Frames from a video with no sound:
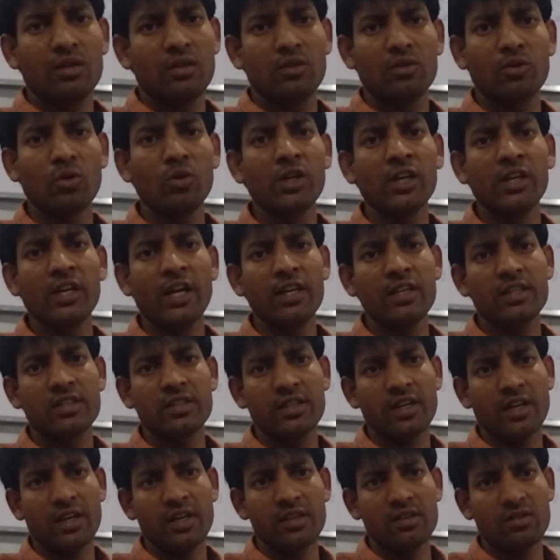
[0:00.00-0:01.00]
29
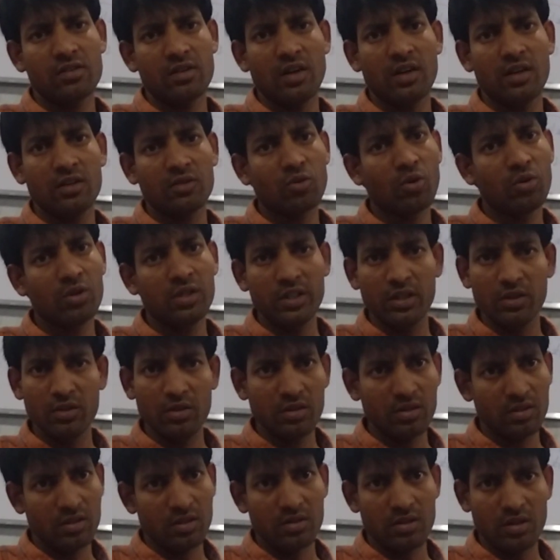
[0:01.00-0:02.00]
states,
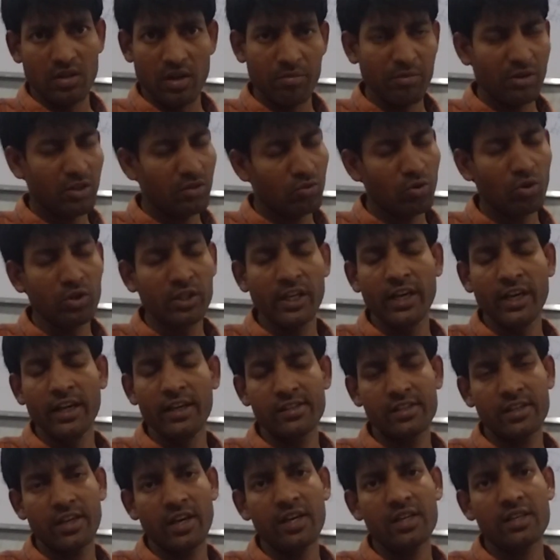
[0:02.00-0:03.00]
28
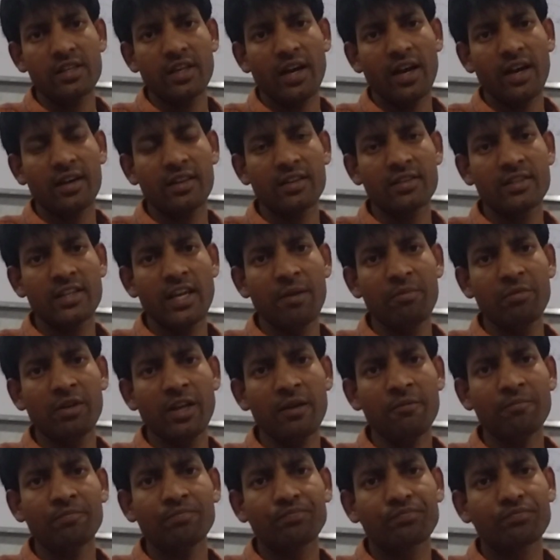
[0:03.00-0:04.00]
states. At the same
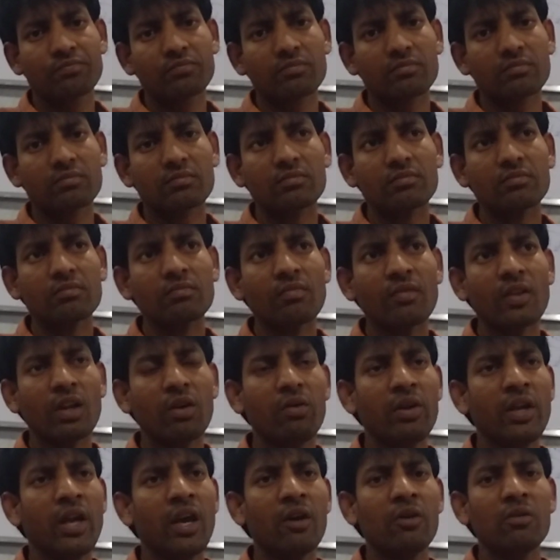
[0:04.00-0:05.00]
time,
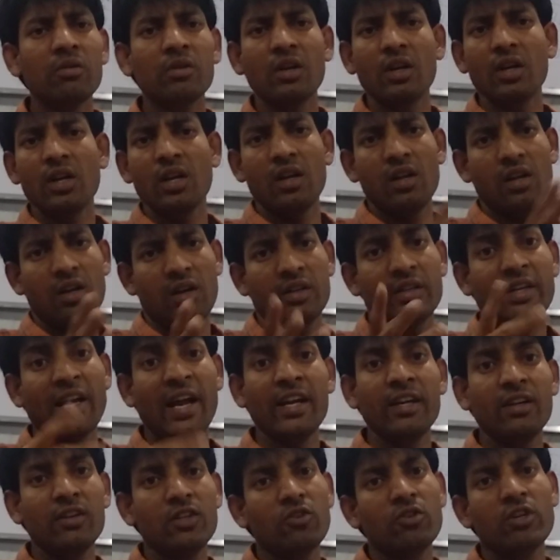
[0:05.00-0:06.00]
we have
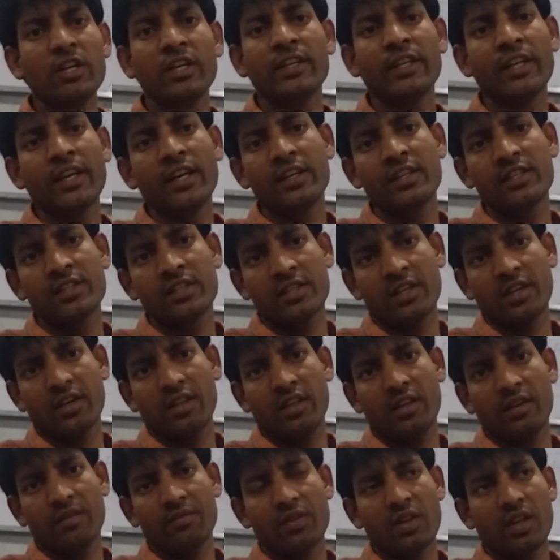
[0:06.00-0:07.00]
9 union territories are
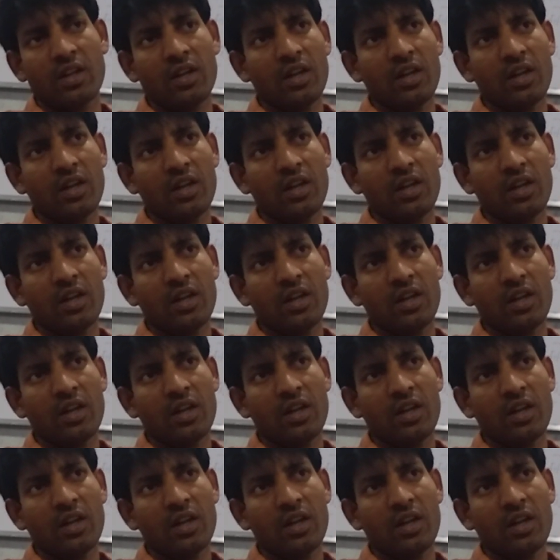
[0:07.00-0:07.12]
there.